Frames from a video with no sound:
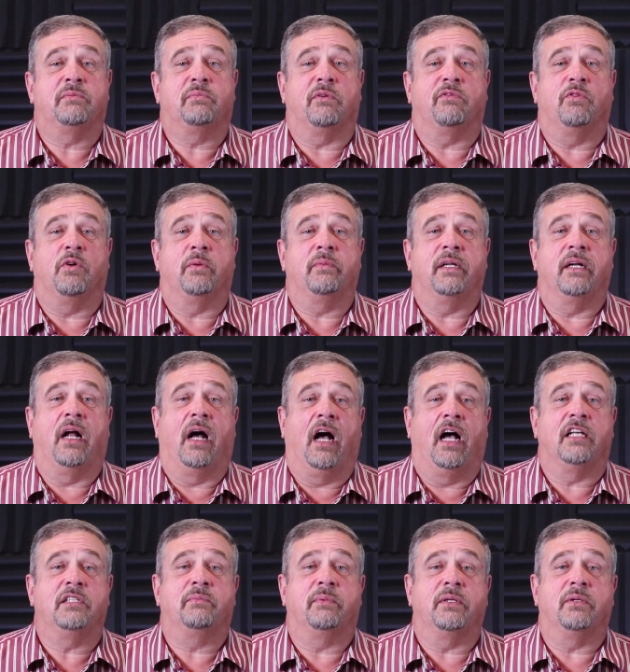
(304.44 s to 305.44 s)
performed in a
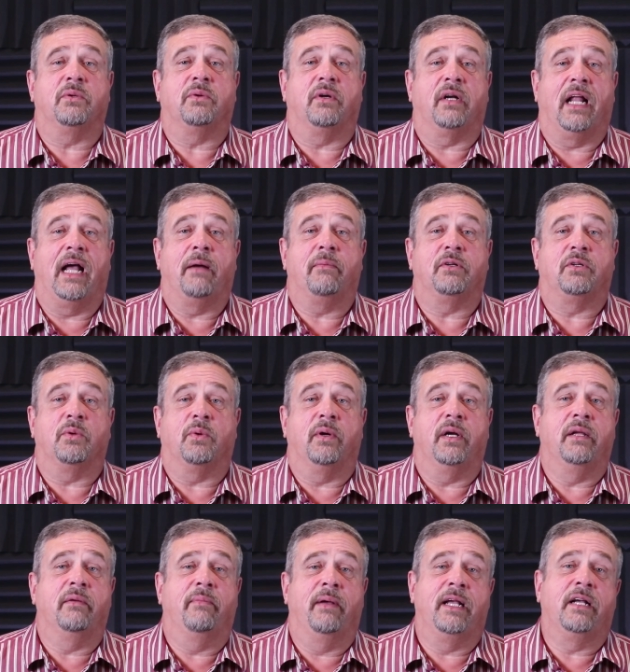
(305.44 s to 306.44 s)
hospital or
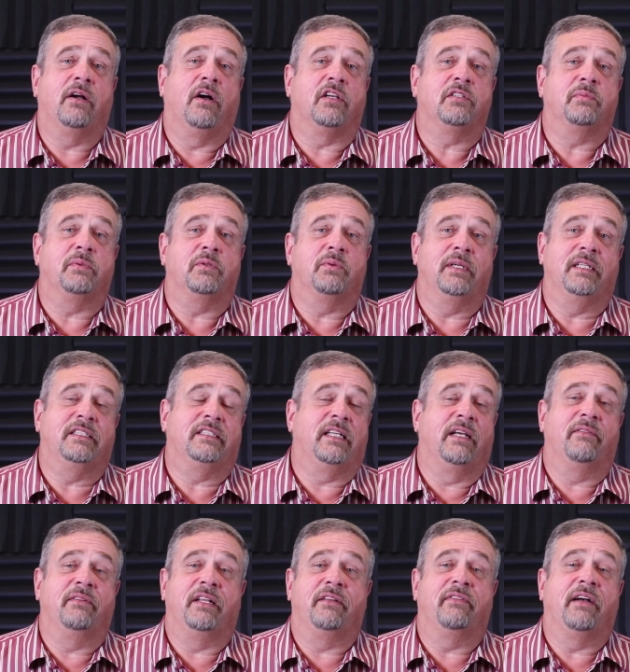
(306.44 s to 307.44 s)
laboratory may cost between
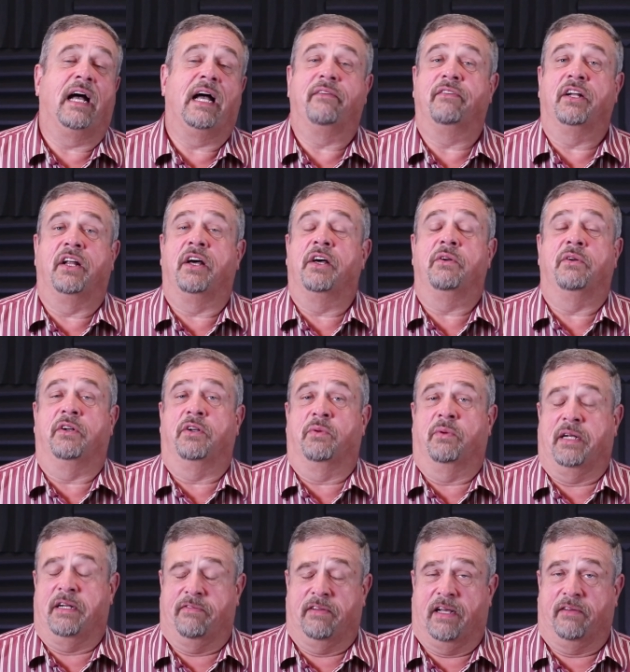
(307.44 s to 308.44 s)
$75 and
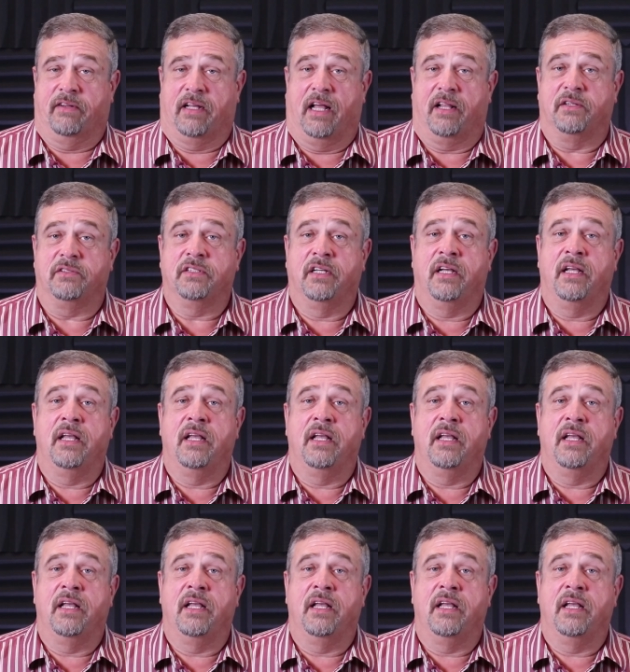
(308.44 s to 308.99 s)
$125.